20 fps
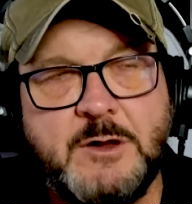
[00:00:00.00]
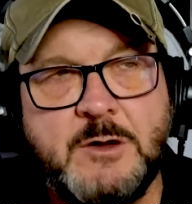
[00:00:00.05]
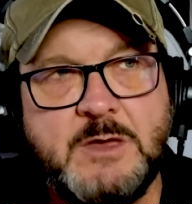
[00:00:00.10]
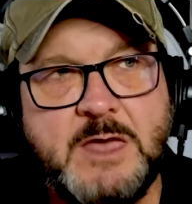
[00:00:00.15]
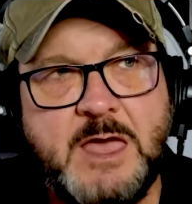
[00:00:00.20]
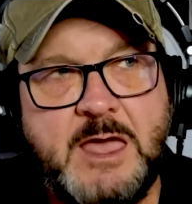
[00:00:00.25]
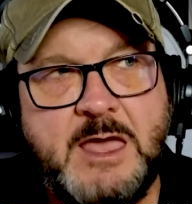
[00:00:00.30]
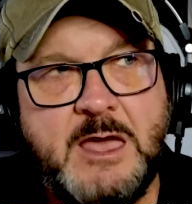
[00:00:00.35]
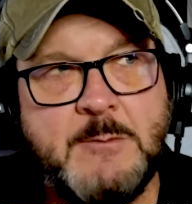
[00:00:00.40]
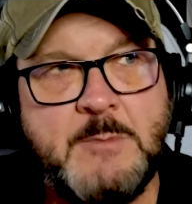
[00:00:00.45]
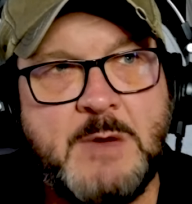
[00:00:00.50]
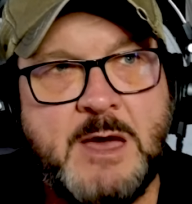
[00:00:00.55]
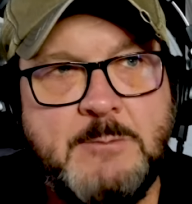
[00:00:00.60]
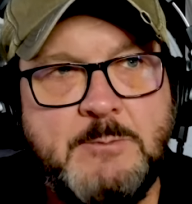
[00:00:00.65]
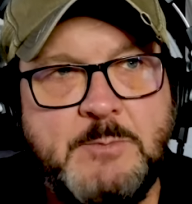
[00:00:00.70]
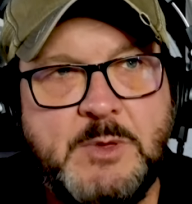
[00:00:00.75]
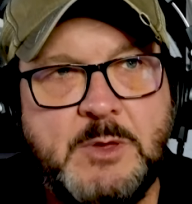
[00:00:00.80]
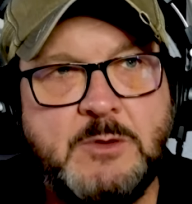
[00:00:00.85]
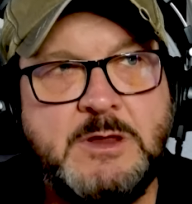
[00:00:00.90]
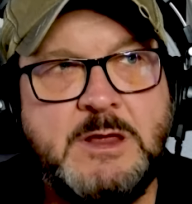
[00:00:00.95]
Okay, am I
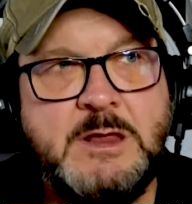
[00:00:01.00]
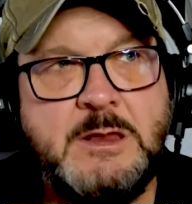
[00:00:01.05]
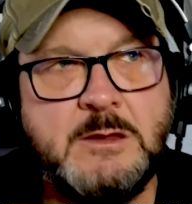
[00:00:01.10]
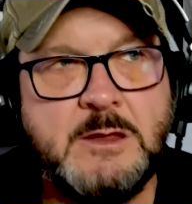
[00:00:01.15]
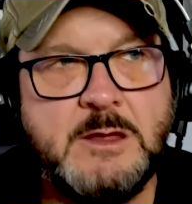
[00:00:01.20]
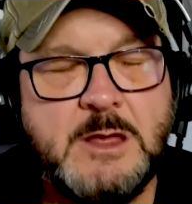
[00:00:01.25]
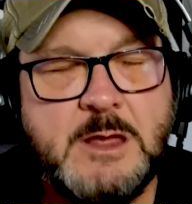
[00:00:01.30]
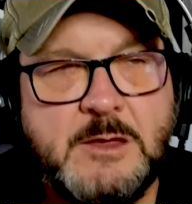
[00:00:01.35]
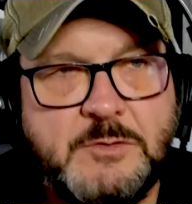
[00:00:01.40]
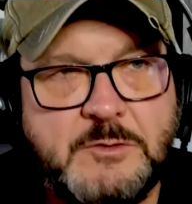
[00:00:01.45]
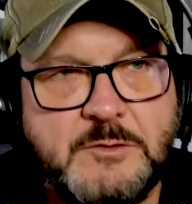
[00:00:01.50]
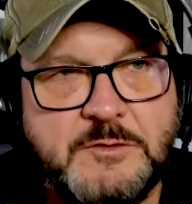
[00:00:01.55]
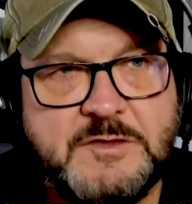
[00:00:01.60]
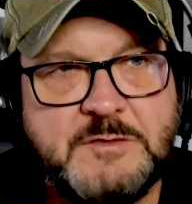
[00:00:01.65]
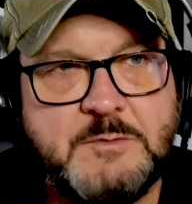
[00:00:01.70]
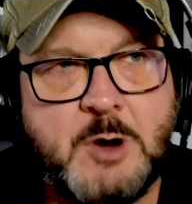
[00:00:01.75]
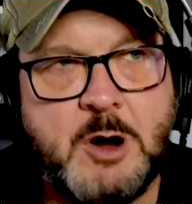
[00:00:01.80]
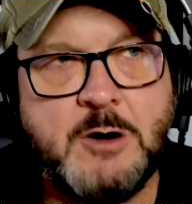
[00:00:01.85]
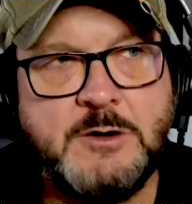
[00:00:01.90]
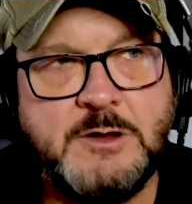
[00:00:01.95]
building the
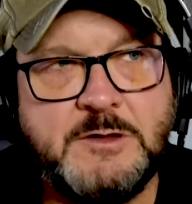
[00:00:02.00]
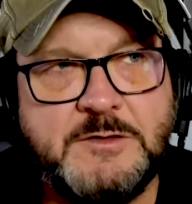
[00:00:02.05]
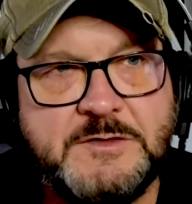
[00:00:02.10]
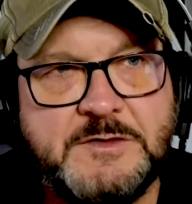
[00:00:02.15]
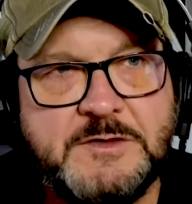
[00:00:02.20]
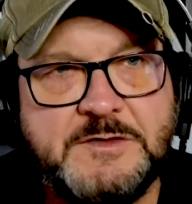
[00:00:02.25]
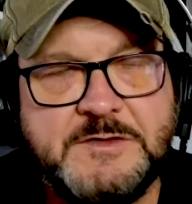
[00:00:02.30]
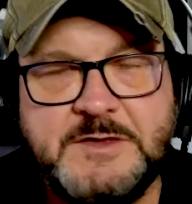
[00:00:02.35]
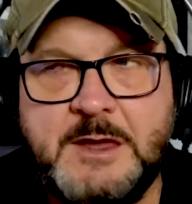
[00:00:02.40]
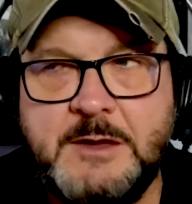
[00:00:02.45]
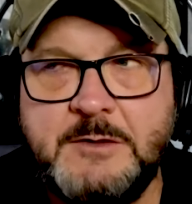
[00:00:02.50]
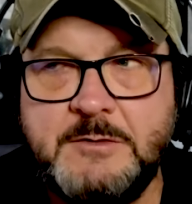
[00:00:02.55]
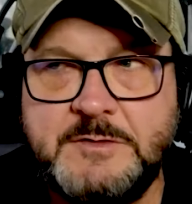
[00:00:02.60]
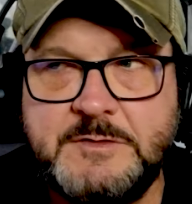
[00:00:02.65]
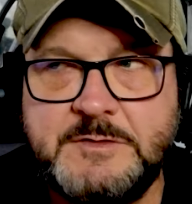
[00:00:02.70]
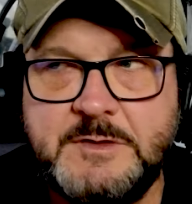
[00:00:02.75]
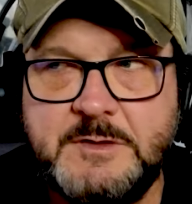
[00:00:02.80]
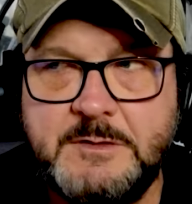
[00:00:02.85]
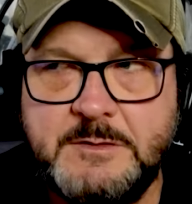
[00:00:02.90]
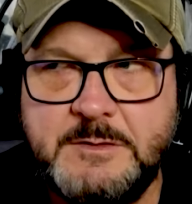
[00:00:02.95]
smartest
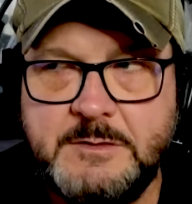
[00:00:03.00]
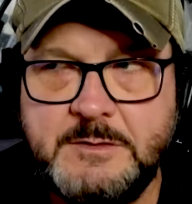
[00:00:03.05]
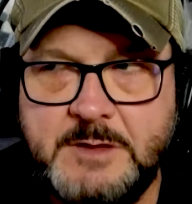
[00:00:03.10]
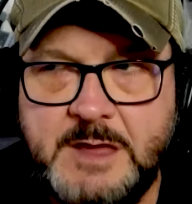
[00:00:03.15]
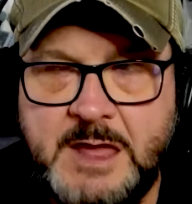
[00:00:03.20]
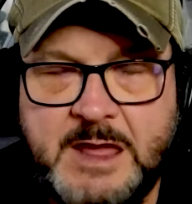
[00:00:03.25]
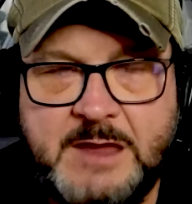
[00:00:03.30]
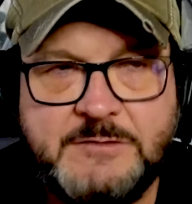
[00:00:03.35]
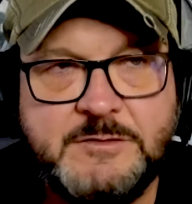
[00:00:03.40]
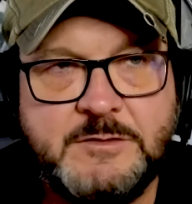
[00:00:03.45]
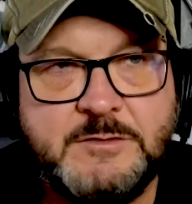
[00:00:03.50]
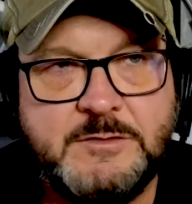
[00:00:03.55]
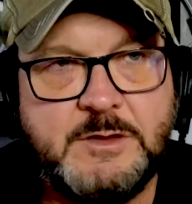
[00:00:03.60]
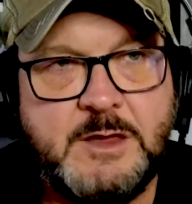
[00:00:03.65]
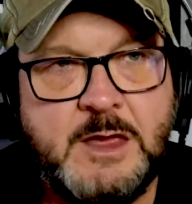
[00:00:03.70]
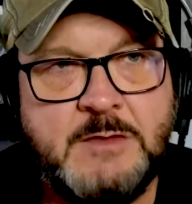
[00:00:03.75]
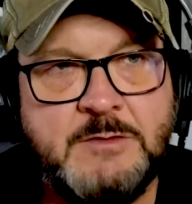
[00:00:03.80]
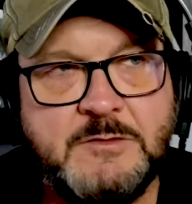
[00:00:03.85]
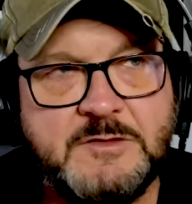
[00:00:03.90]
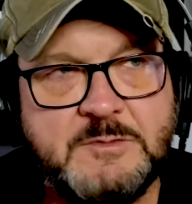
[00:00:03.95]
sales agent
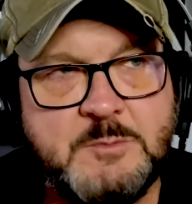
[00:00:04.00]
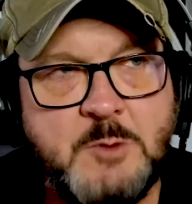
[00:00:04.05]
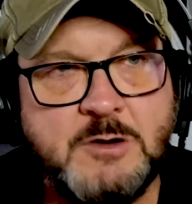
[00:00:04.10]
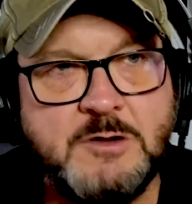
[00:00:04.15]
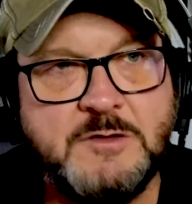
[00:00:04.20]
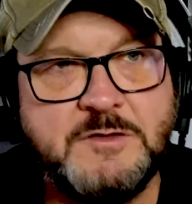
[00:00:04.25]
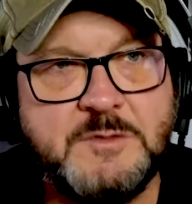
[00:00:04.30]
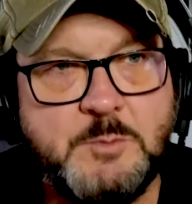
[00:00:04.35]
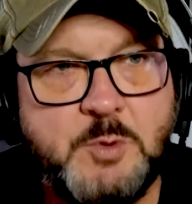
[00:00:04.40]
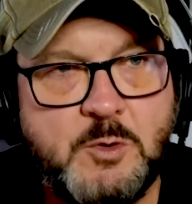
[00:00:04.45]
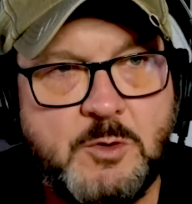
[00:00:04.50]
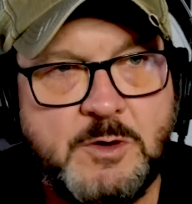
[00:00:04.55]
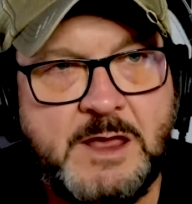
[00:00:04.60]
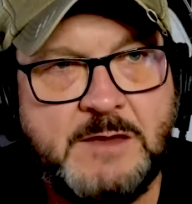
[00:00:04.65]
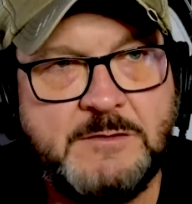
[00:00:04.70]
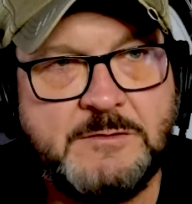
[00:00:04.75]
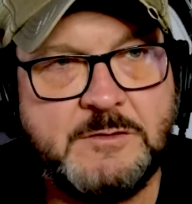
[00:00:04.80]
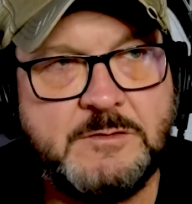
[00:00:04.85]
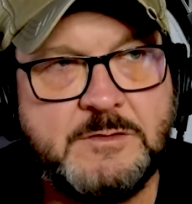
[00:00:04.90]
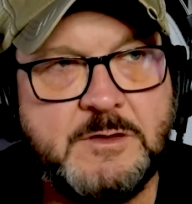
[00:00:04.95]
and the smartest support
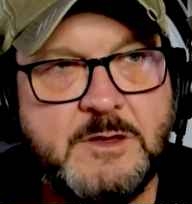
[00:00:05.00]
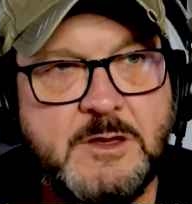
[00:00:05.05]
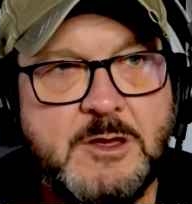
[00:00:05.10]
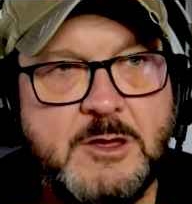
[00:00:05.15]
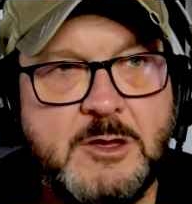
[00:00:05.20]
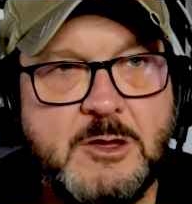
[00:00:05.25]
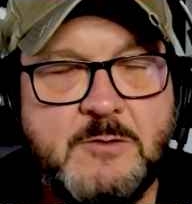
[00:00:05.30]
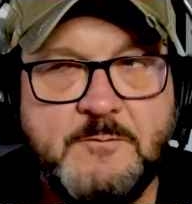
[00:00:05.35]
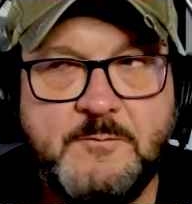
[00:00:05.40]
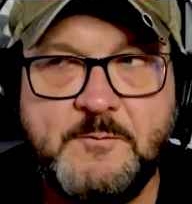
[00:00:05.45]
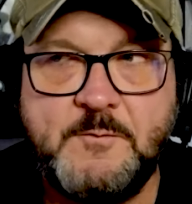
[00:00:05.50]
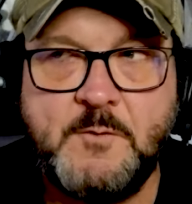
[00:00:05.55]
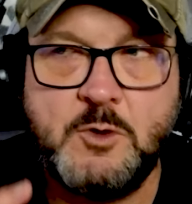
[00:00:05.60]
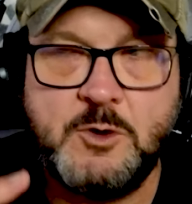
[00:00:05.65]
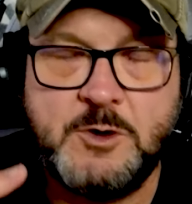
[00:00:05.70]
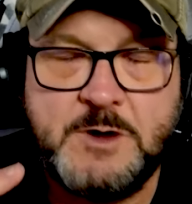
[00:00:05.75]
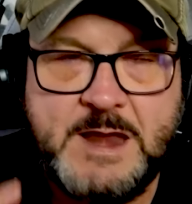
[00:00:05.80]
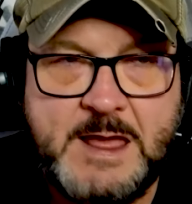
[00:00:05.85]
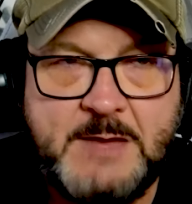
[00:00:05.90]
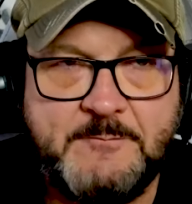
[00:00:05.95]
agent
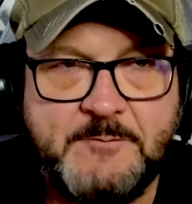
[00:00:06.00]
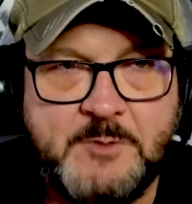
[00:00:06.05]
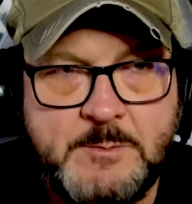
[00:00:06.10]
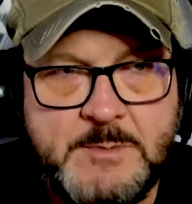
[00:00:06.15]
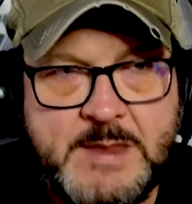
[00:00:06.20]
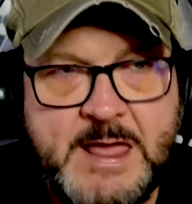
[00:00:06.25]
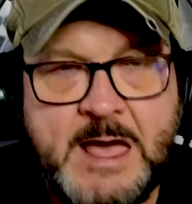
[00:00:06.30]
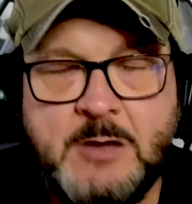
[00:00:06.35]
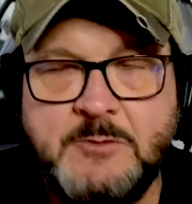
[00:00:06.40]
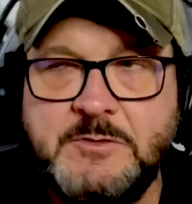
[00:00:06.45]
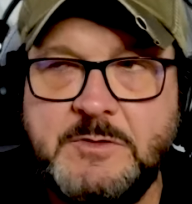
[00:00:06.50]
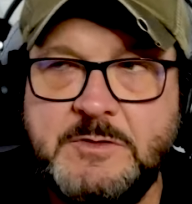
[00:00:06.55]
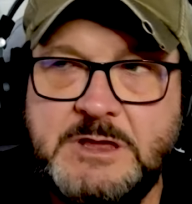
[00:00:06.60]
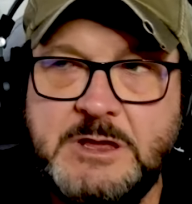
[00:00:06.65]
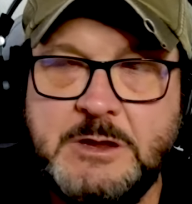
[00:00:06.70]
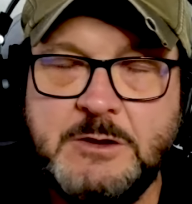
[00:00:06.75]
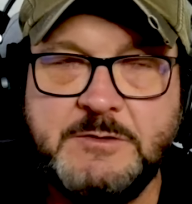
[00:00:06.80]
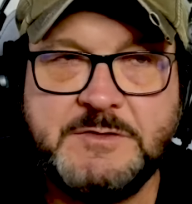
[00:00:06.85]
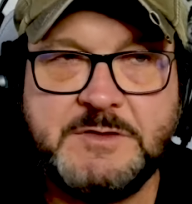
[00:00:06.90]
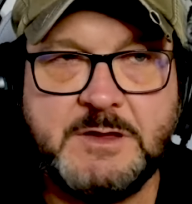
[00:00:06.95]
from now to the
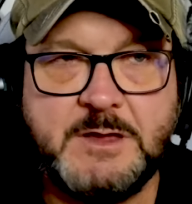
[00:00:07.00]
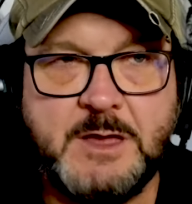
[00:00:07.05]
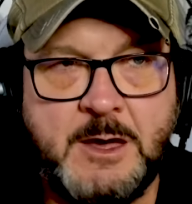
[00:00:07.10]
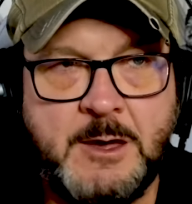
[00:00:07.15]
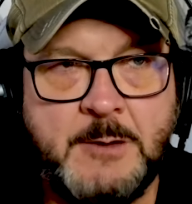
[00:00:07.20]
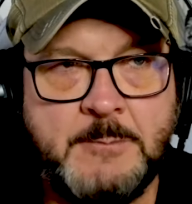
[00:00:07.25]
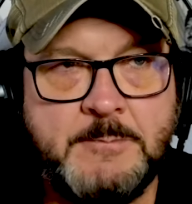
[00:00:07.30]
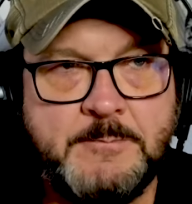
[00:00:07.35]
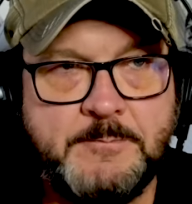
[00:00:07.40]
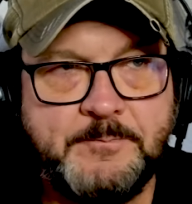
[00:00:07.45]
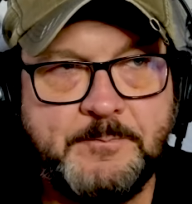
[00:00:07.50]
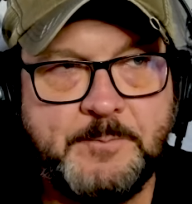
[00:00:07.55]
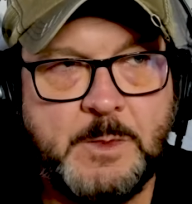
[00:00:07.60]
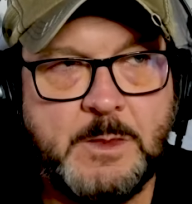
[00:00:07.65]
years to come?